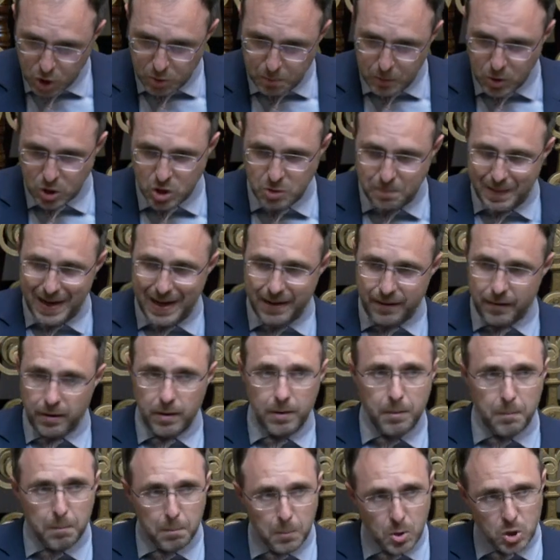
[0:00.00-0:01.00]
much better,
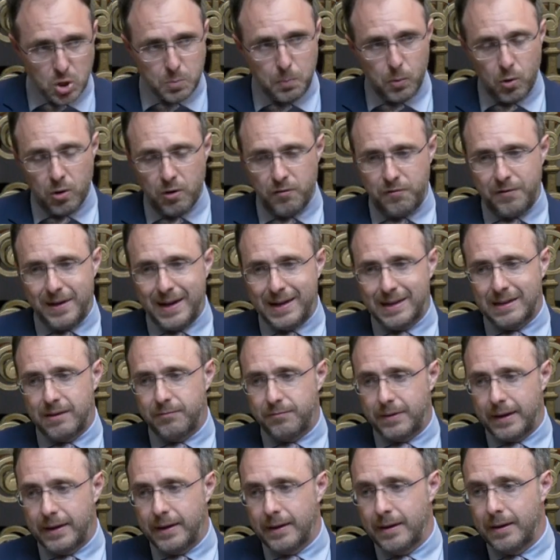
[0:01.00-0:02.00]
much more
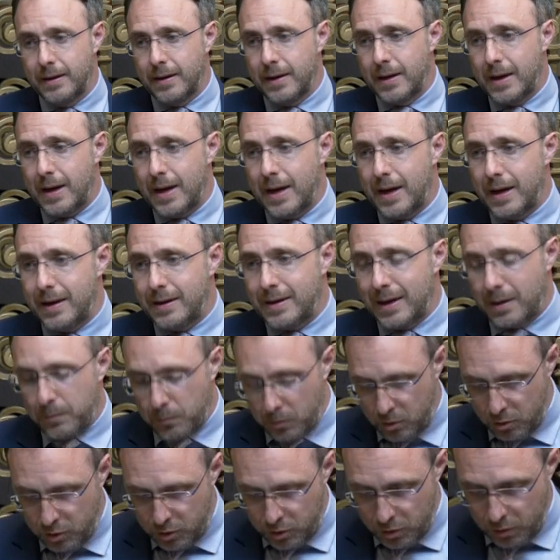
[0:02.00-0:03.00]
effectively uh, than
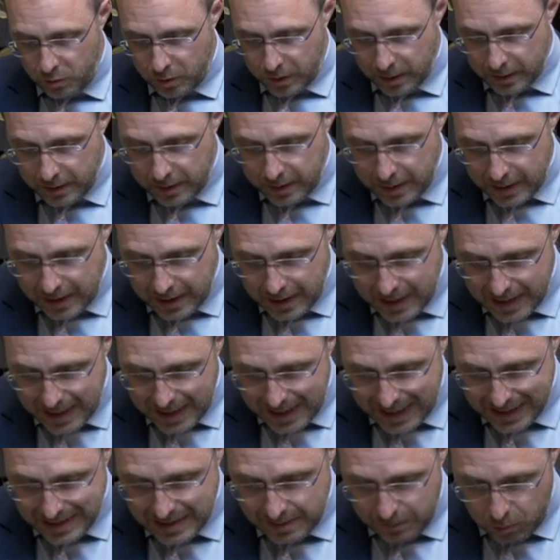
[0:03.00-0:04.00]
we're doing uh,
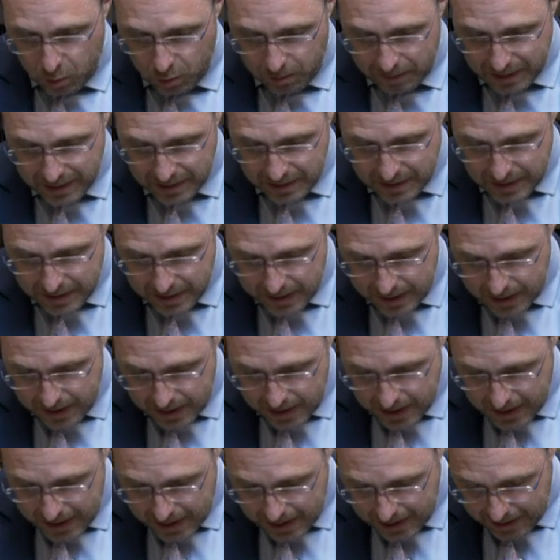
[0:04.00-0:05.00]
at the moment. Uh,